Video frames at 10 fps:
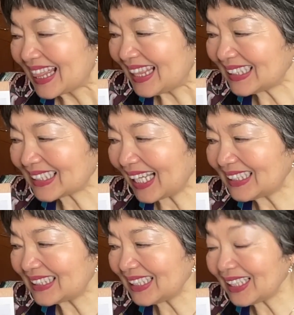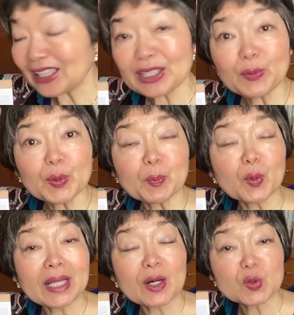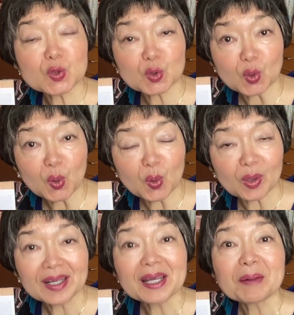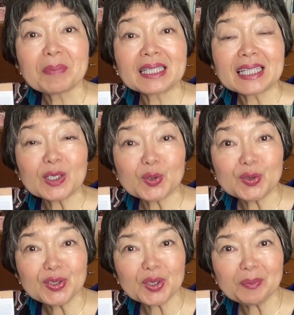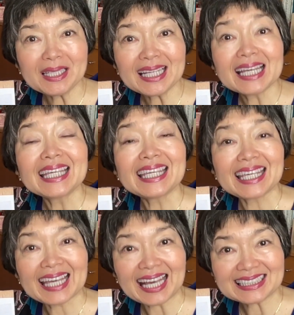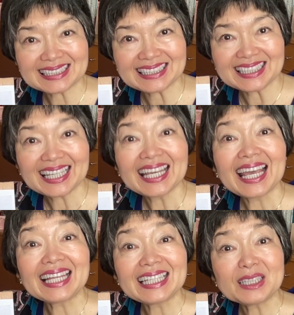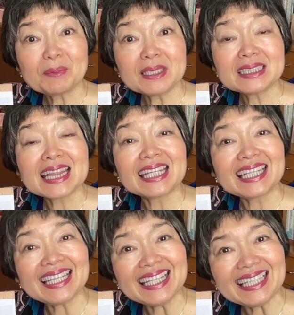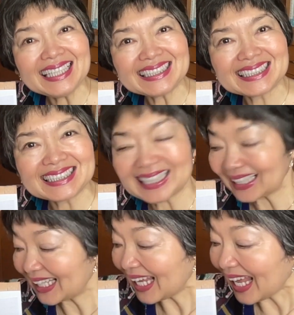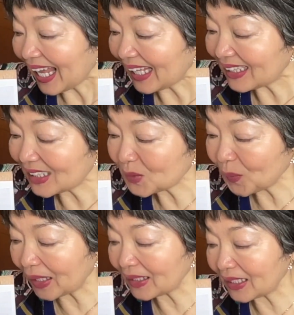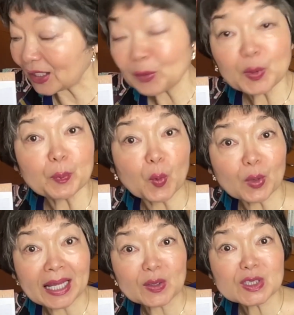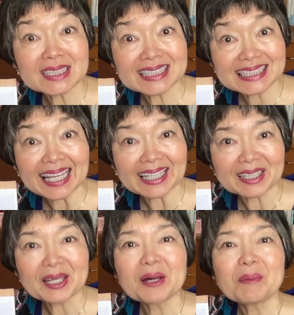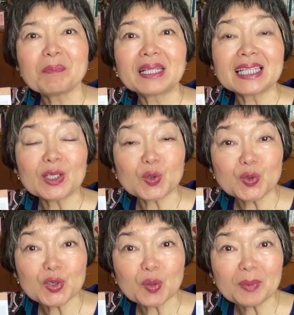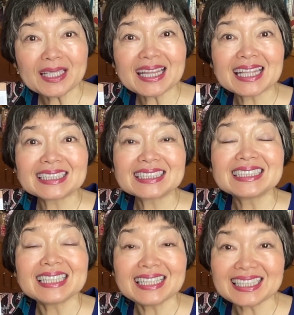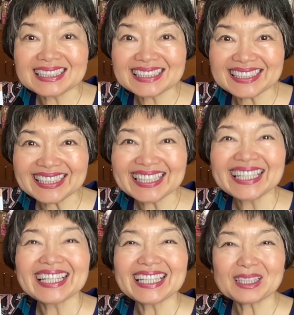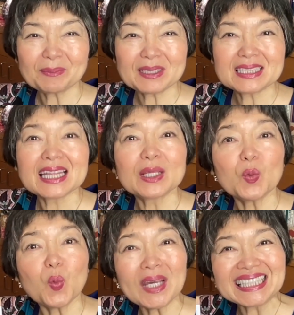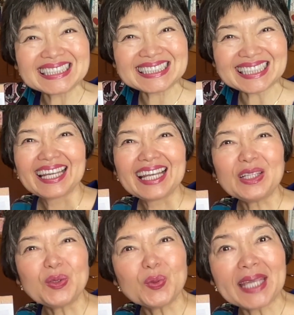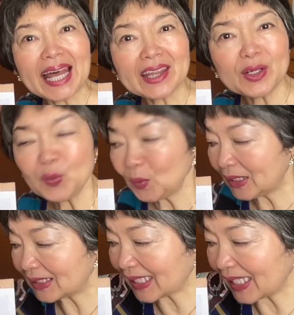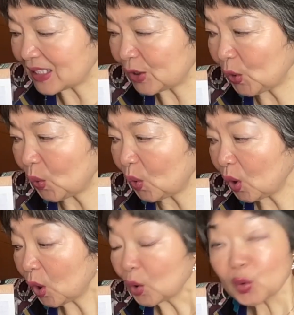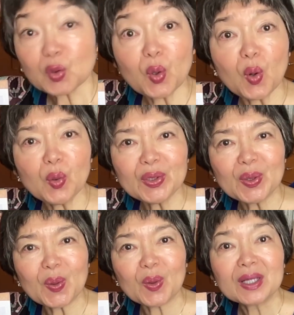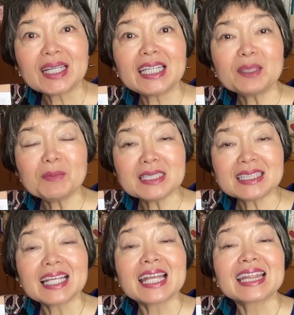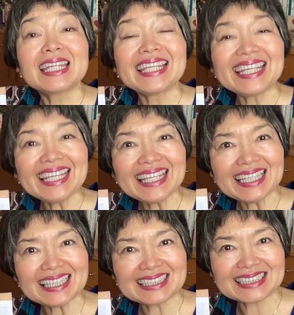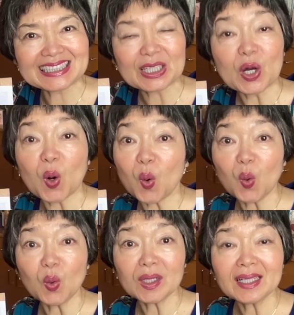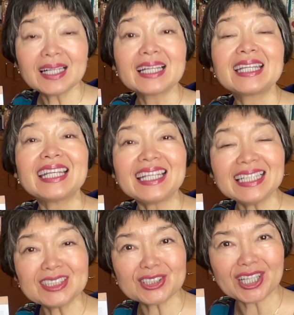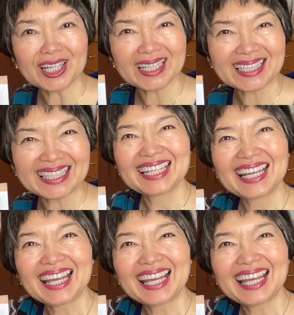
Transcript: This kanji, here we pronounce to, but in kunyomi, higashi, and it means the east. And this one, here we pronounce sei, but in kunyomi, this is nishi, it means the west. And together with this kanji yo, toyo, it means the east or the eastern.